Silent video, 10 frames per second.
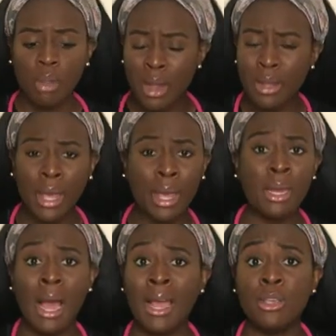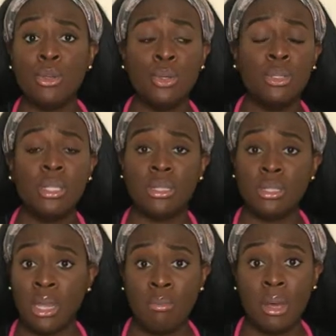Again, I used the
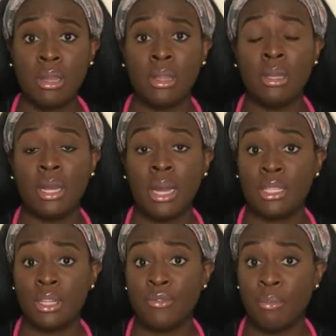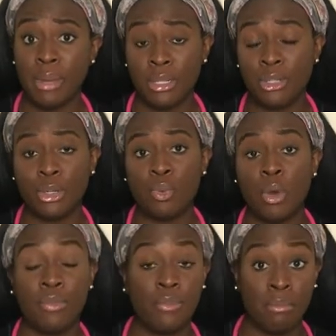same method that I did for Med-Surg
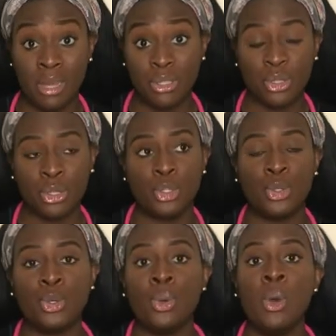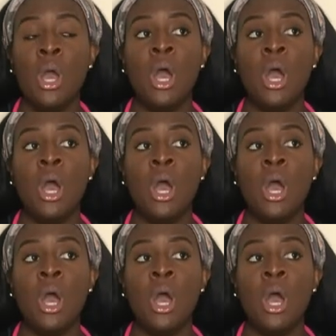1 for Med-Surg 2.